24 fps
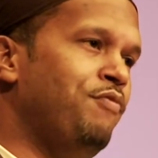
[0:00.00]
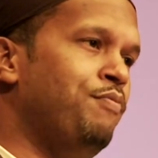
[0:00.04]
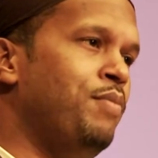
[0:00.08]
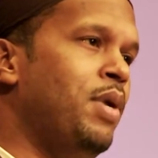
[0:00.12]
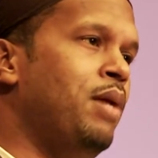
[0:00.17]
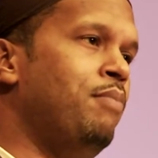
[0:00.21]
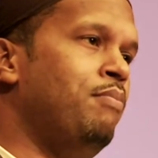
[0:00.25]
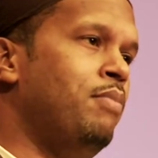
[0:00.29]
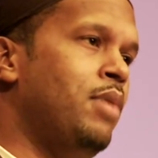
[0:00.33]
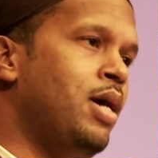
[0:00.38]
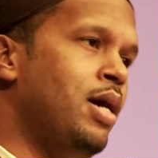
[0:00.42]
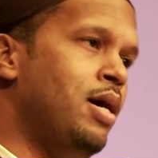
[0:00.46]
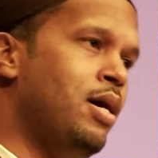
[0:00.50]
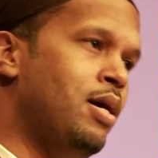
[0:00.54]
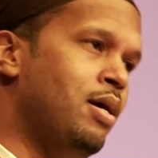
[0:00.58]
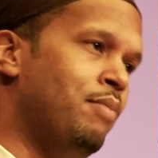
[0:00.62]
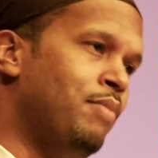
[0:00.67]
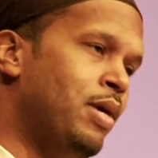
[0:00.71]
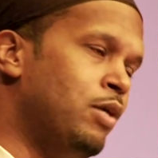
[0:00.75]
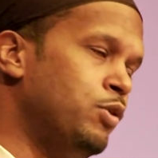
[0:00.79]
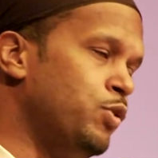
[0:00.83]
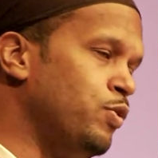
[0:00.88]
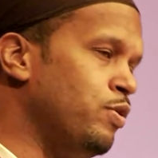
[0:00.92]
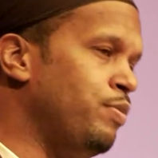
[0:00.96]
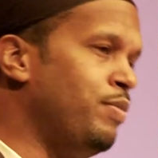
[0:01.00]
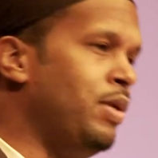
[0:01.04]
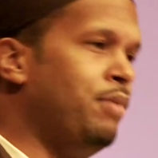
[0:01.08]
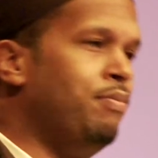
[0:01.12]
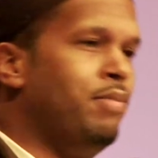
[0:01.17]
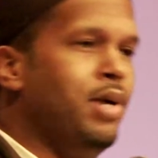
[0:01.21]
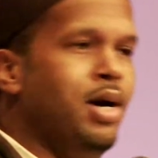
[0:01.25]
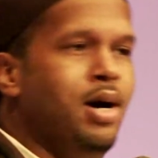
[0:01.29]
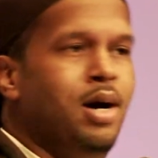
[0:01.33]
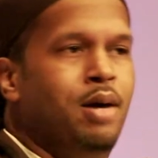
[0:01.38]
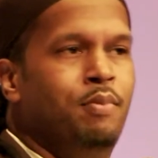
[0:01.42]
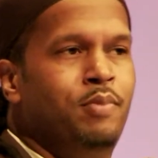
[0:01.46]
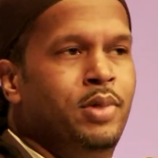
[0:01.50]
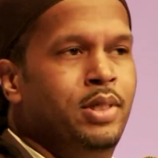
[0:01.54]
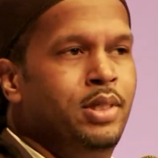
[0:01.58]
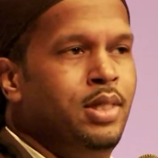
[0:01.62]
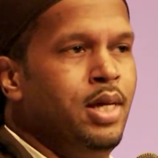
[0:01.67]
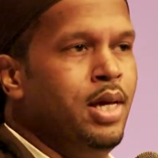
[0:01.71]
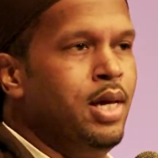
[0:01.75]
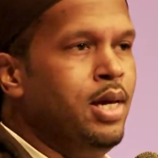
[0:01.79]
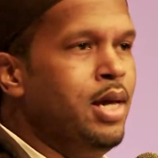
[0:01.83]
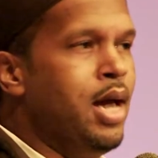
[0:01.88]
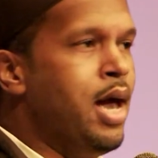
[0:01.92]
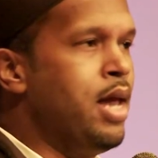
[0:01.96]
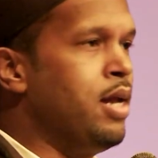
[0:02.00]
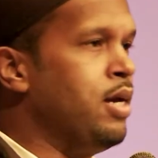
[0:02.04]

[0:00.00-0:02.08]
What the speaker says: My mom, I was with my mom one day